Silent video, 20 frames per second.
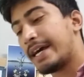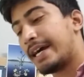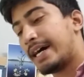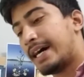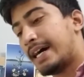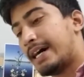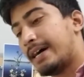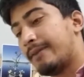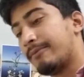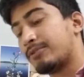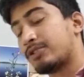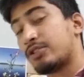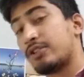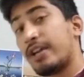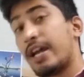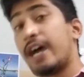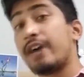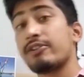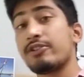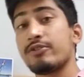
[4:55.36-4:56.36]
So
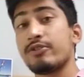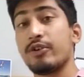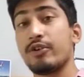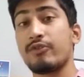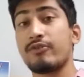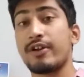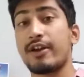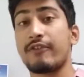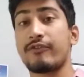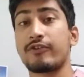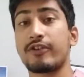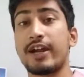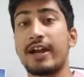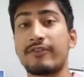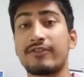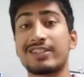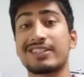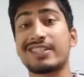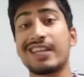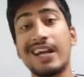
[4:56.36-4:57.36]
now you know that for
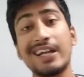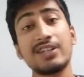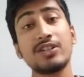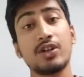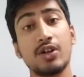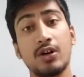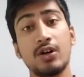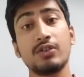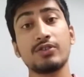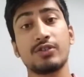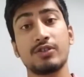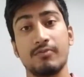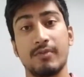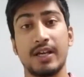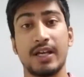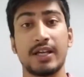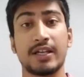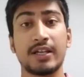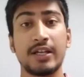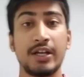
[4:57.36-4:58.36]
every 10 calls you
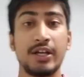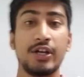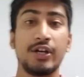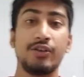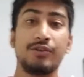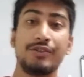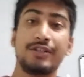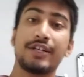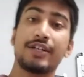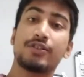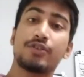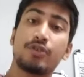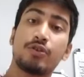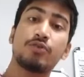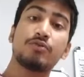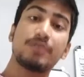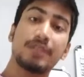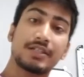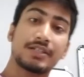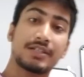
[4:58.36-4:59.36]
make, you can get 2
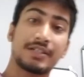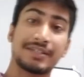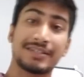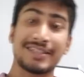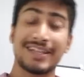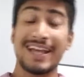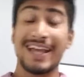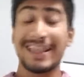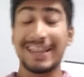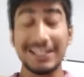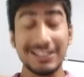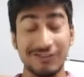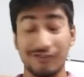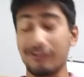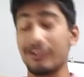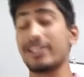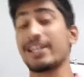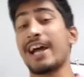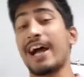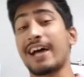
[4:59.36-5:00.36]
listings. That is a
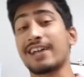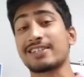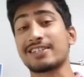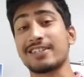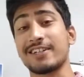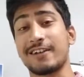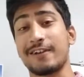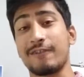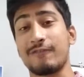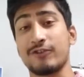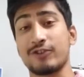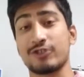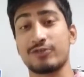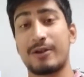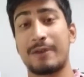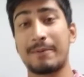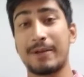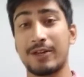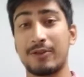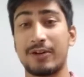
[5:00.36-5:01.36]
fantastic conversion
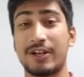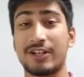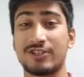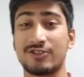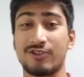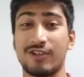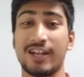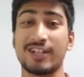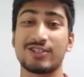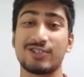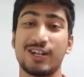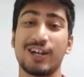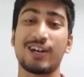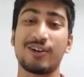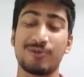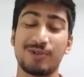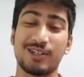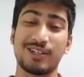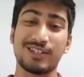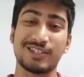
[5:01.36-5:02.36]
rate, by the way, so that's not a
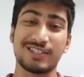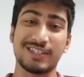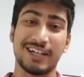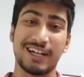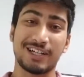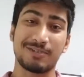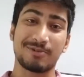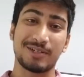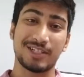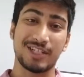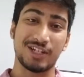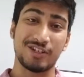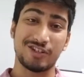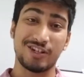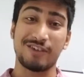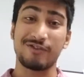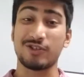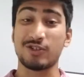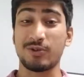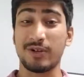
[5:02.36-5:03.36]
realistic expectation
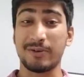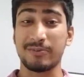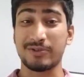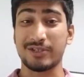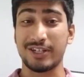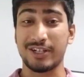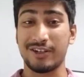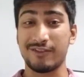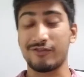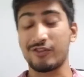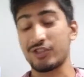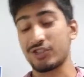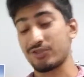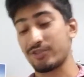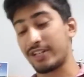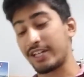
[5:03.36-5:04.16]
of a 20% conversion rate.